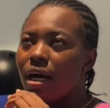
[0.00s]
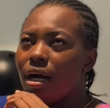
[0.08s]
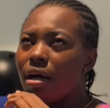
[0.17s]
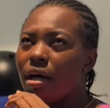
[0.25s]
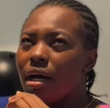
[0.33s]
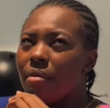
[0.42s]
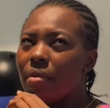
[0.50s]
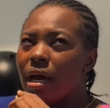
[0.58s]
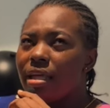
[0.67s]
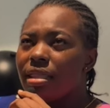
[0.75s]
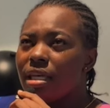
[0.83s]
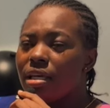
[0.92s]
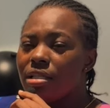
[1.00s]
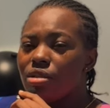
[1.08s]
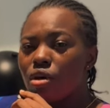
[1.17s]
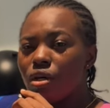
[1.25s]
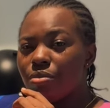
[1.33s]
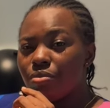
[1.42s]
um, I think
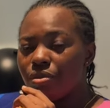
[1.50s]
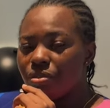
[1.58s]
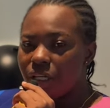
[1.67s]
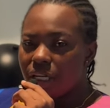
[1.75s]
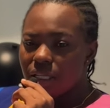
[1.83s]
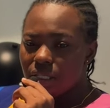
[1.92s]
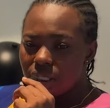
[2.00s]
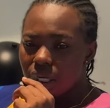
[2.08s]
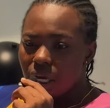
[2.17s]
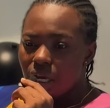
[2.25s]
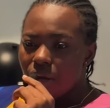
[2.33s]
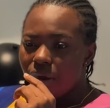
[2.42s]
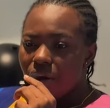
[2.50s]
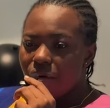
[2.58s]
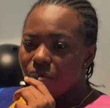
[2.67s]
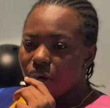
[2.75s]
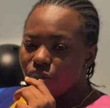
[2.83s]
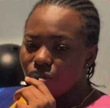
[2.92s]
it's called Murray's
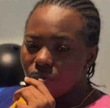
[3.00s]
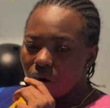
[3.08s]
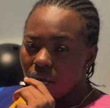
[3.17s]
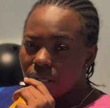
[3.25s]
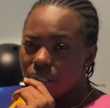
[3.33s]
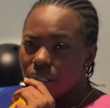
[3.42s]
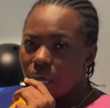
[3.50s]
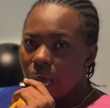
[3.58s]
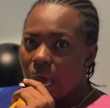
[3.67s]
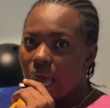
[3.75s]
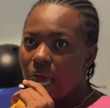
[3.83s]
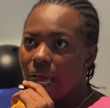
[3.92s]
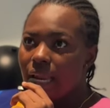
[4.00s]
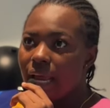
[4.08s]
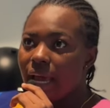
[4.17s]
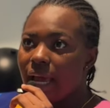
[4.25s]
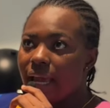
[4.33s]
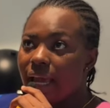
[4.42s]
a restaurant
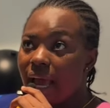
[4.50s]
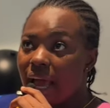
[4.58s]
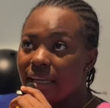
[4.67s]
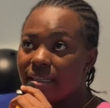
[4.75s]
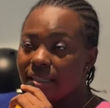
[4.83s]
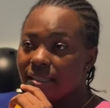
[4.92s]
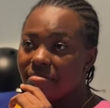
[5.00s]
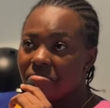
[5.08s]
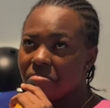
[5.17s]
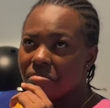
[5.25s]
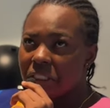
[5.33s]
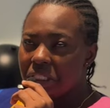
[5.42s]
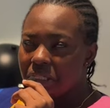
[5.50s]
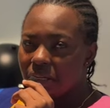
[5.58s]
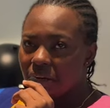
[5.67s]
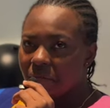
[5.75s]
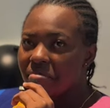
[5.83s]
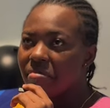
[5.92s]
and I had
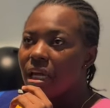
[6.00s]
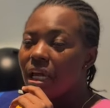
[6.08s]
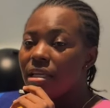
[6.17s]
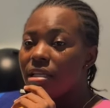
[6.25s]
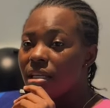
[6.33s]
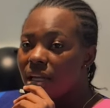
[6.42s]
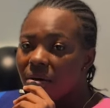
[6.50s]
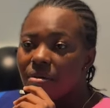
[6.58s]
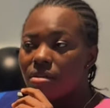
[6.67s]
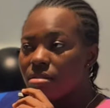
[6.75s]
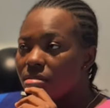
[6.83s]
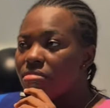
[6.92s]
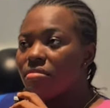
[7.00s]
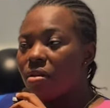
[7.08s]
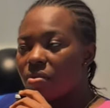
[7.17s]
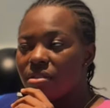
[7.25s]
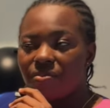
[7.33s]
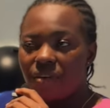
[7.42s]
dinner. The dinner
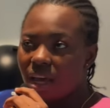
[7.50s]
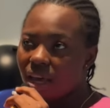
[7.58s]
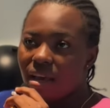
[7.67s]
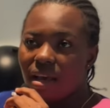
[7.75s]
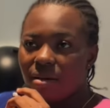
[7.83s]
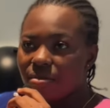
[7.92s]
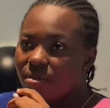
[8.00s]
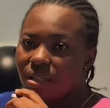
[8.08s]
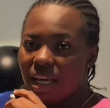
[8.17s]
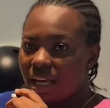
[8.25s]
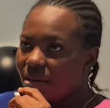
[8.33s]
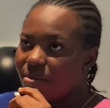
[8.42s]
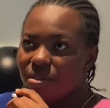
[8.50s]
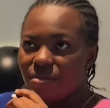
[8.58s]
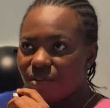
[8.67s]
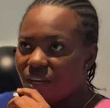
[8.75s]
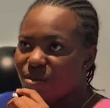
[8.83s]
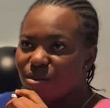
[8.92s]
was, it was fair. I won't lie, it
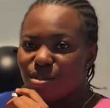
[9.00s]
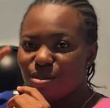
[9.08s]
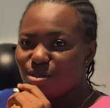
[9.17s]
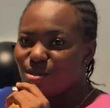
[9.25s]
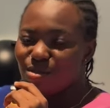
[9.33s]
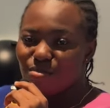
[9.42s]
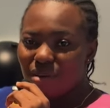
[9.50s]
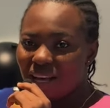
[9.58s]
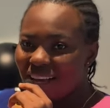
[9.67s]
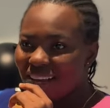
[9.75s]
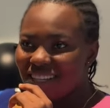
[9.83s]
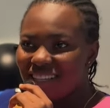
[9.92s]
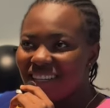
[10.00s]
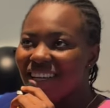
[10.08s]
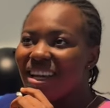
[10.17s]
was fair. It wasn't so bad.